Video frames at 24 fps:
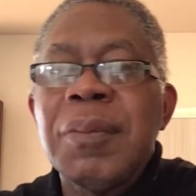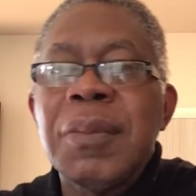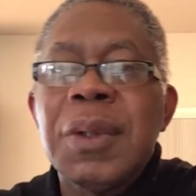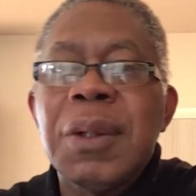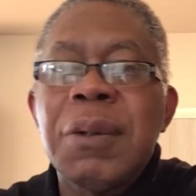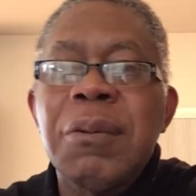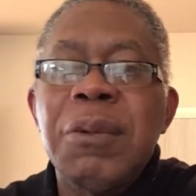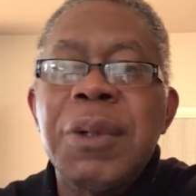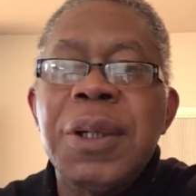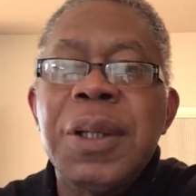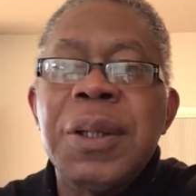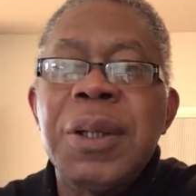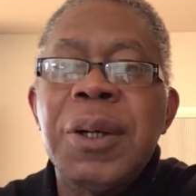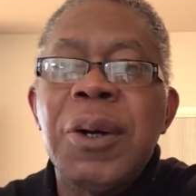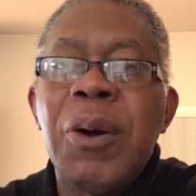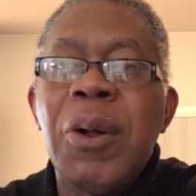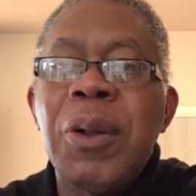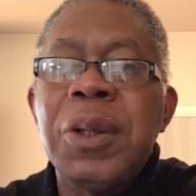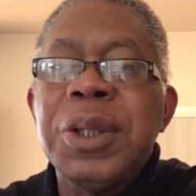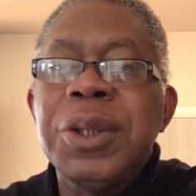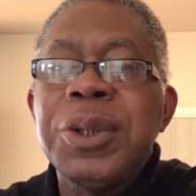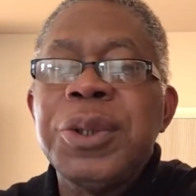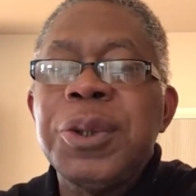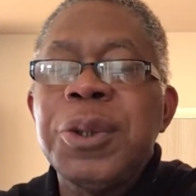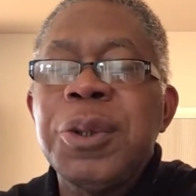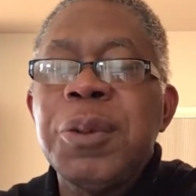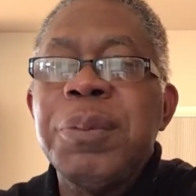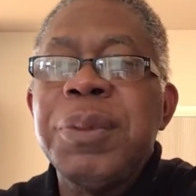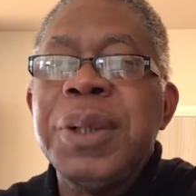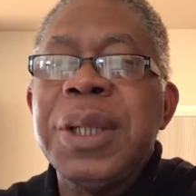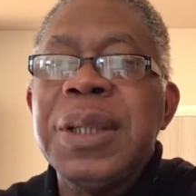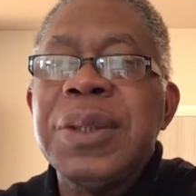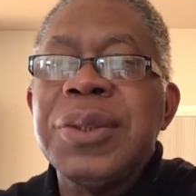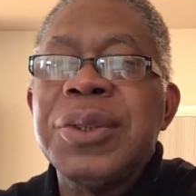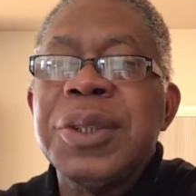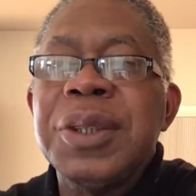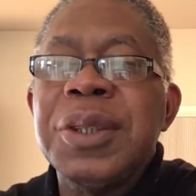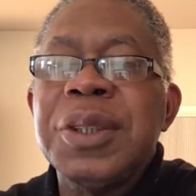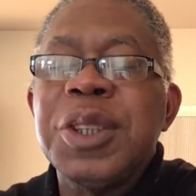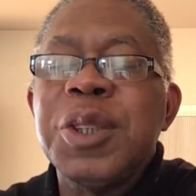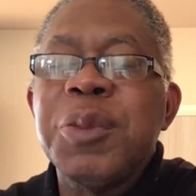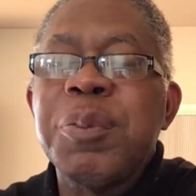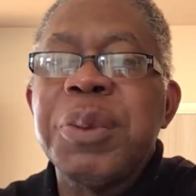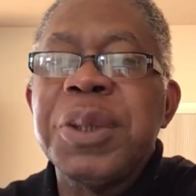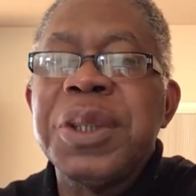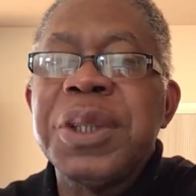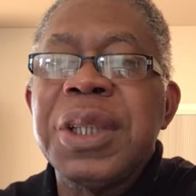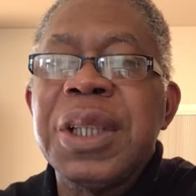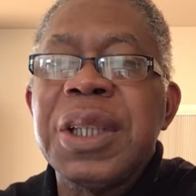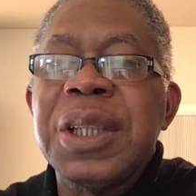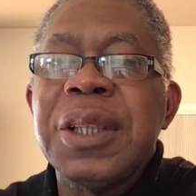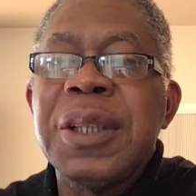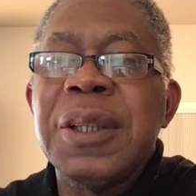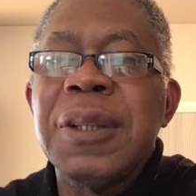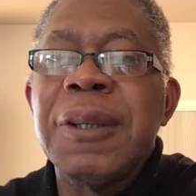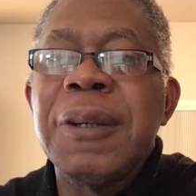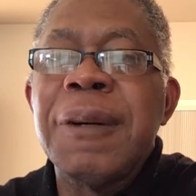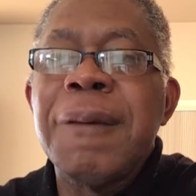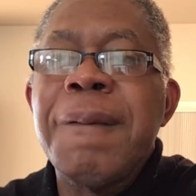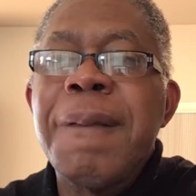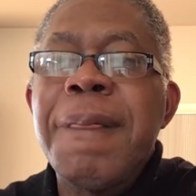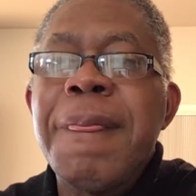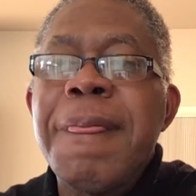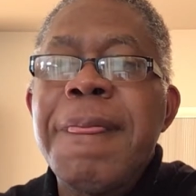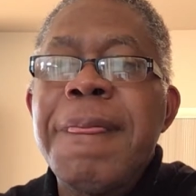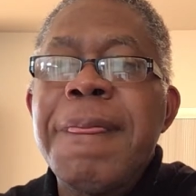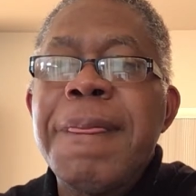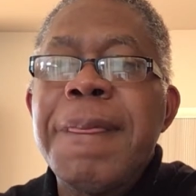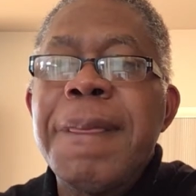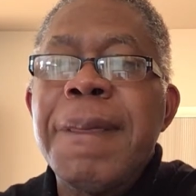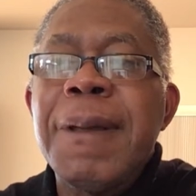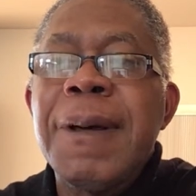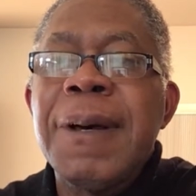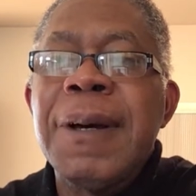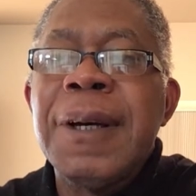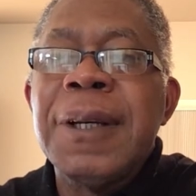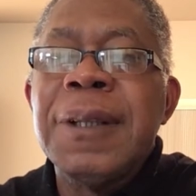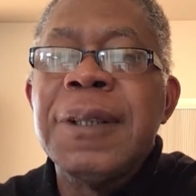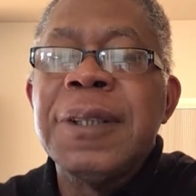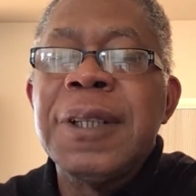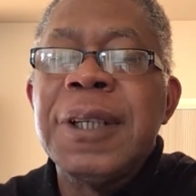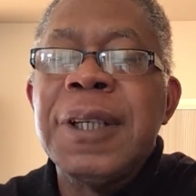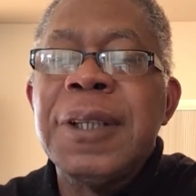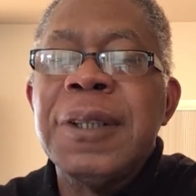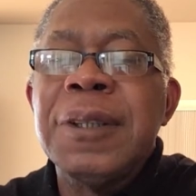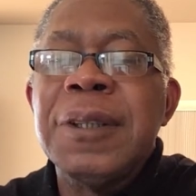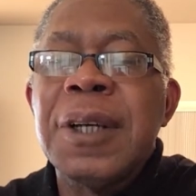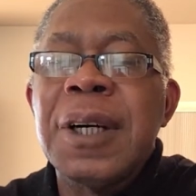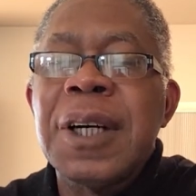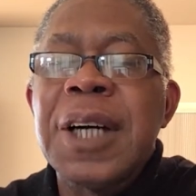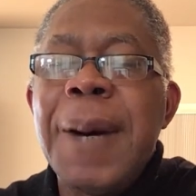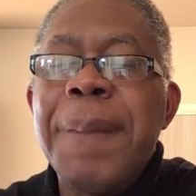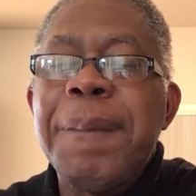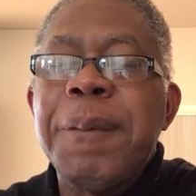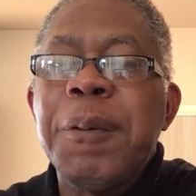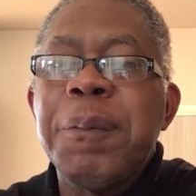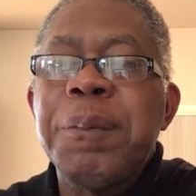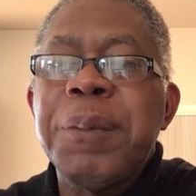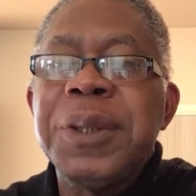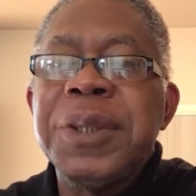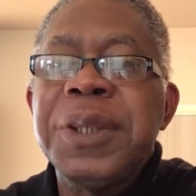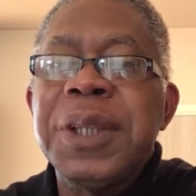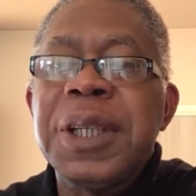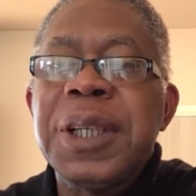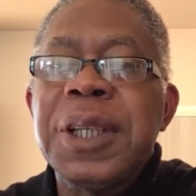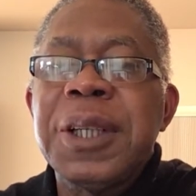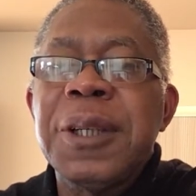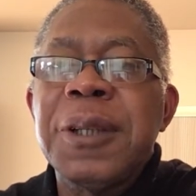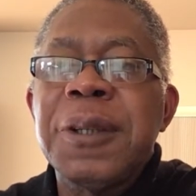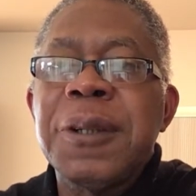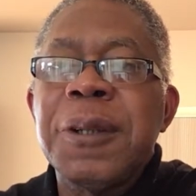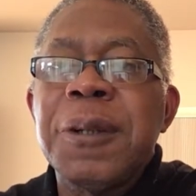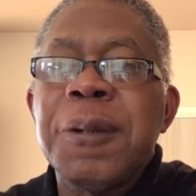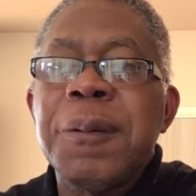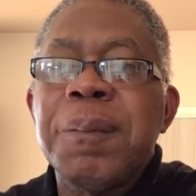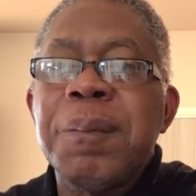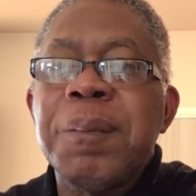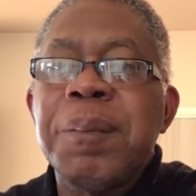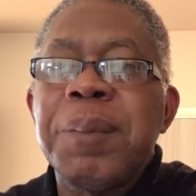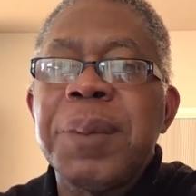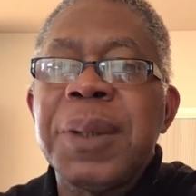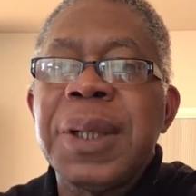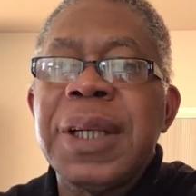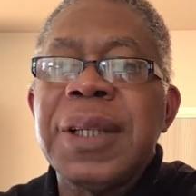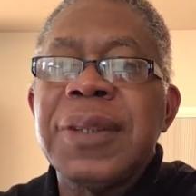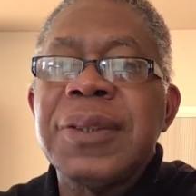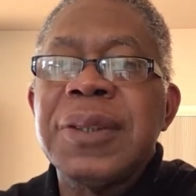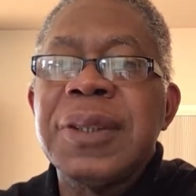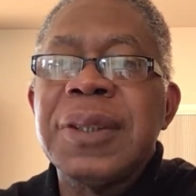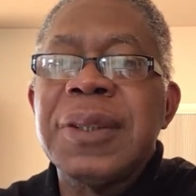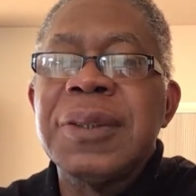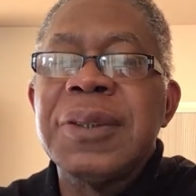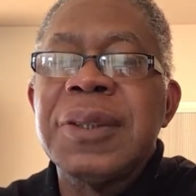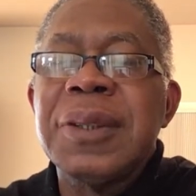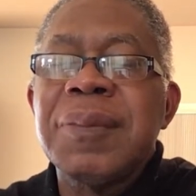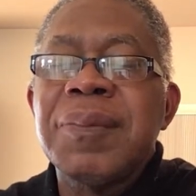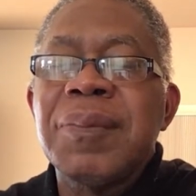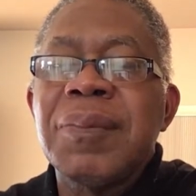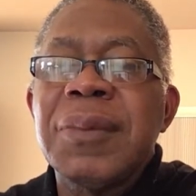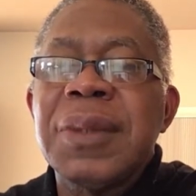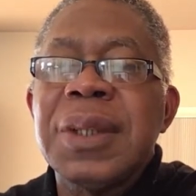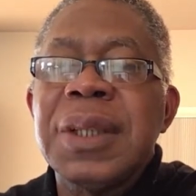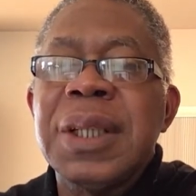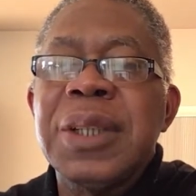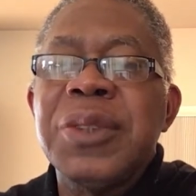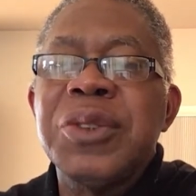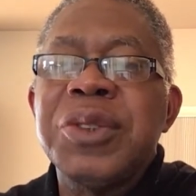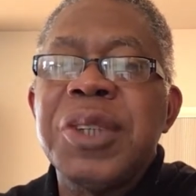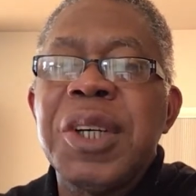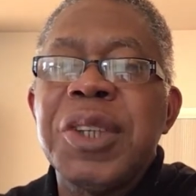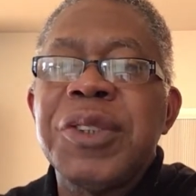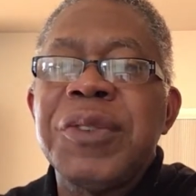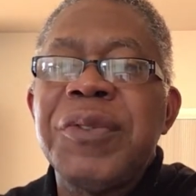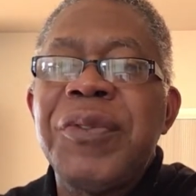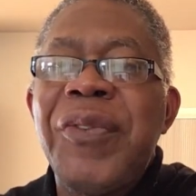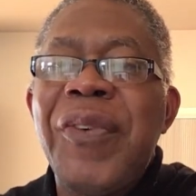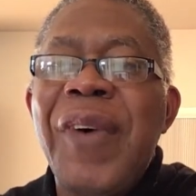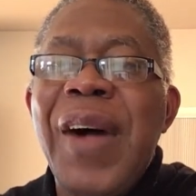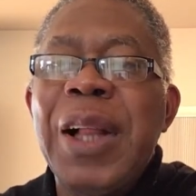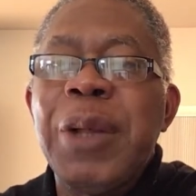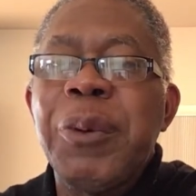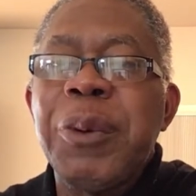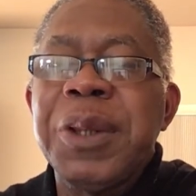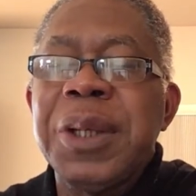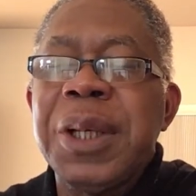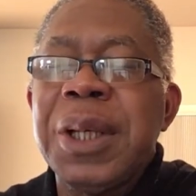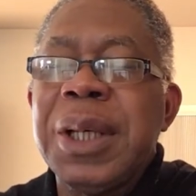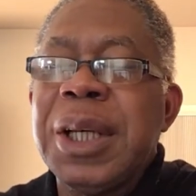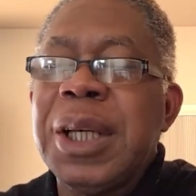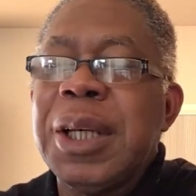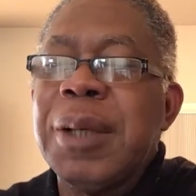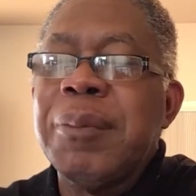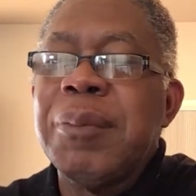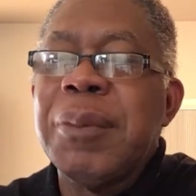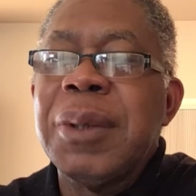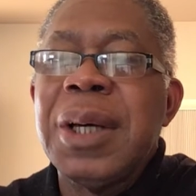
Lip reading: when there are only 2 beats in this particular, in a couple particular places. It's just following the hymn.